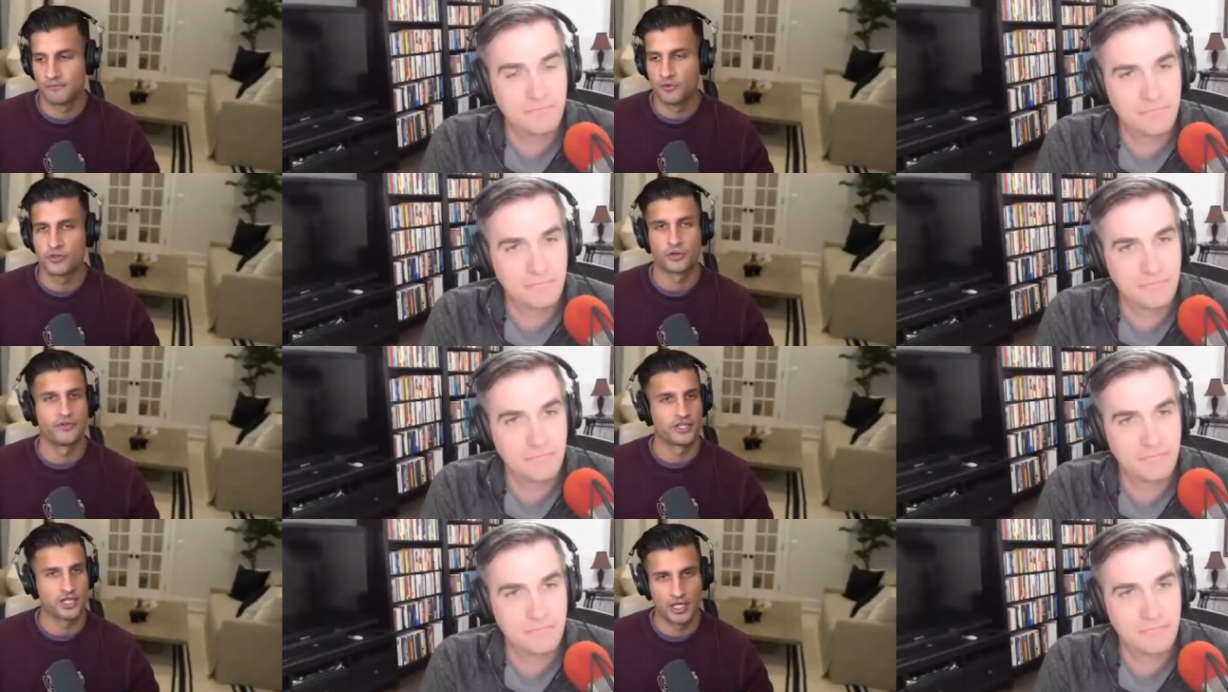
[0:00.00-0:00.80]
Speaker 1: future
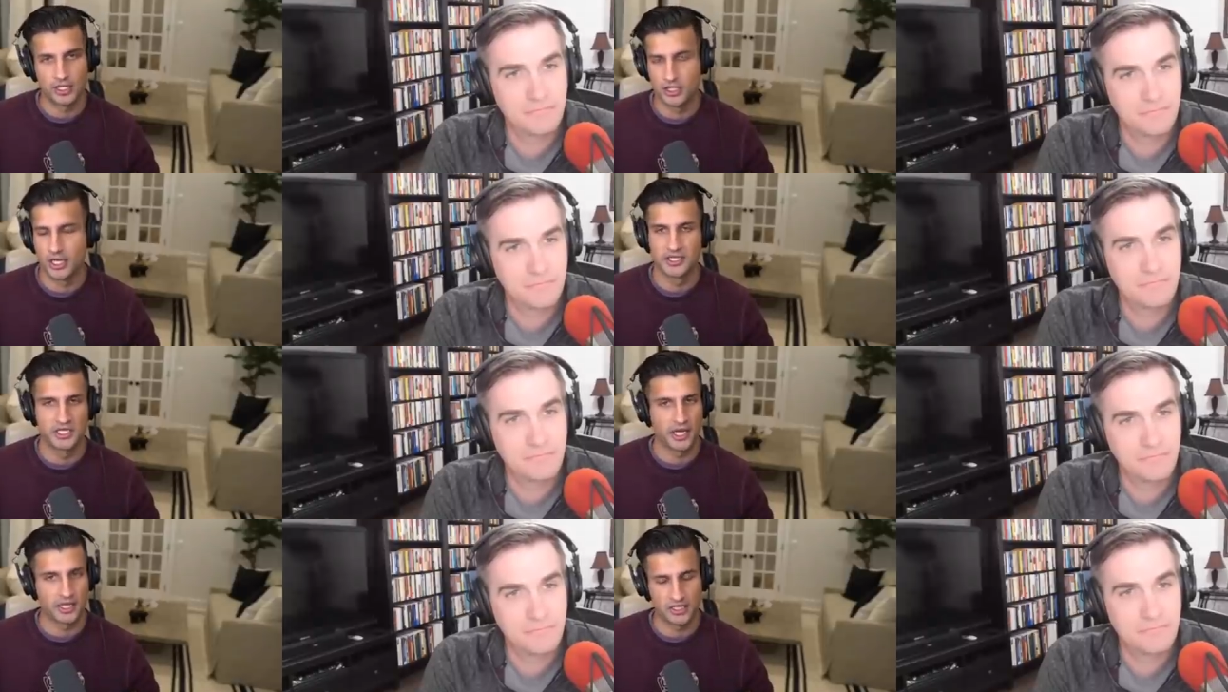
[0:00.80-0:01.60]
of education, ed
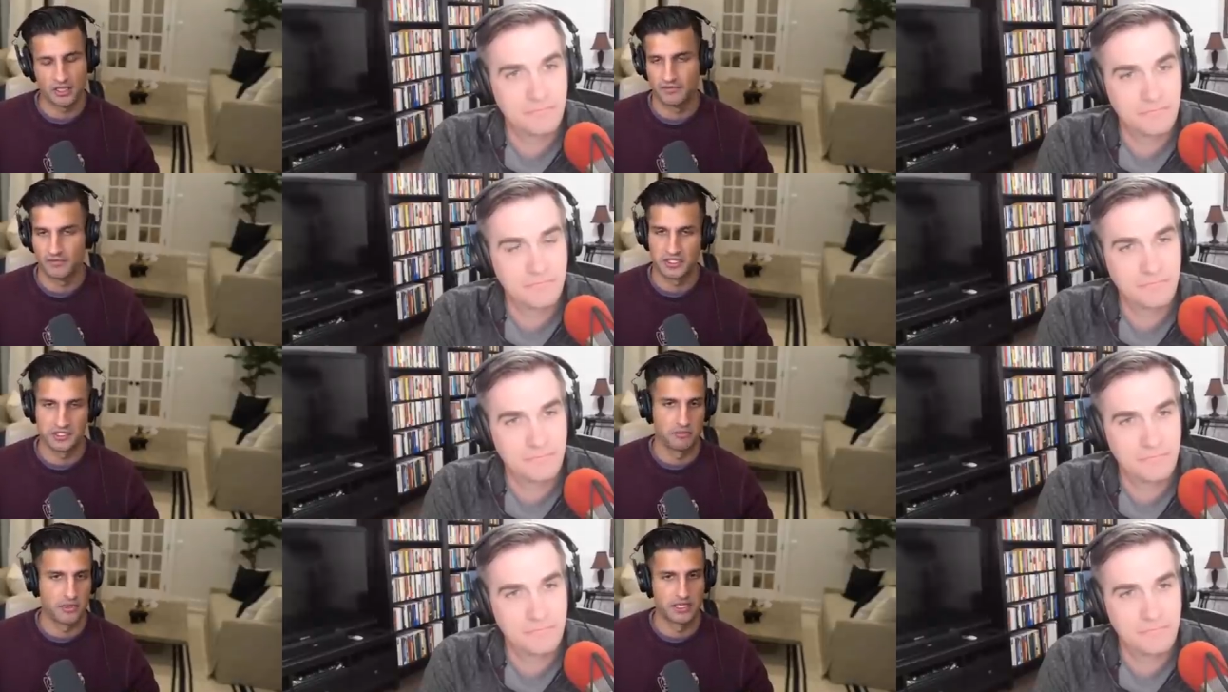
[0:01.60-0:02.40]
tech stuff is
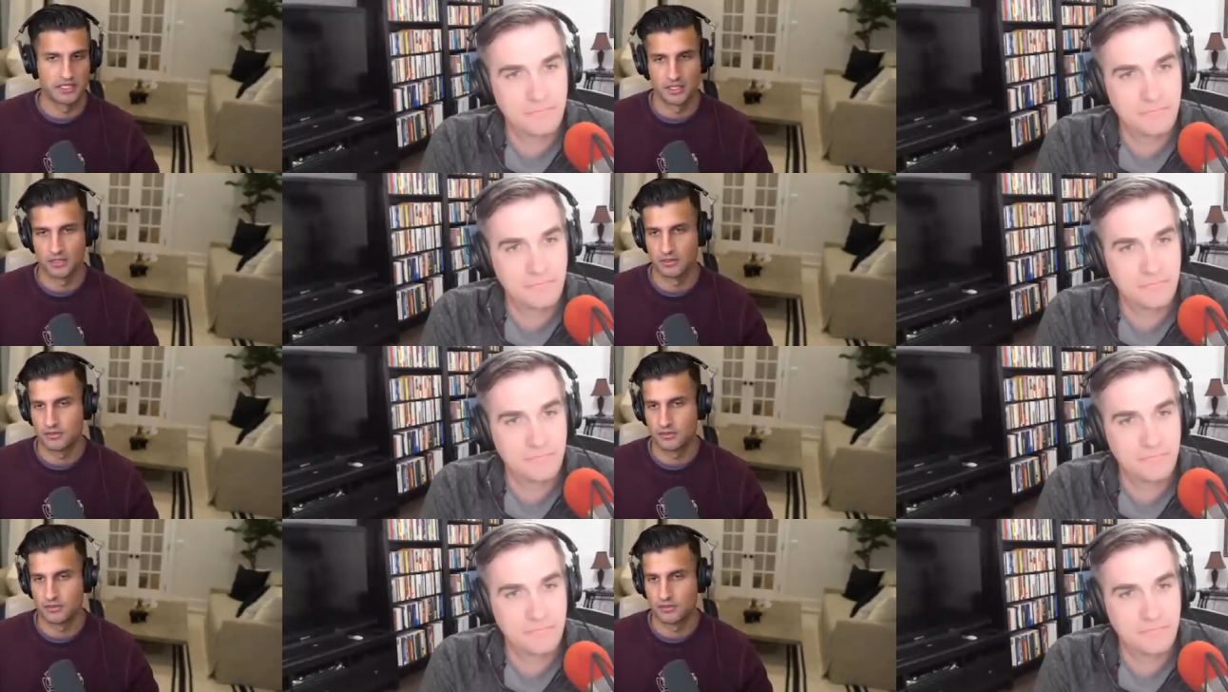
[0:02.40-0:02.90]
amazing.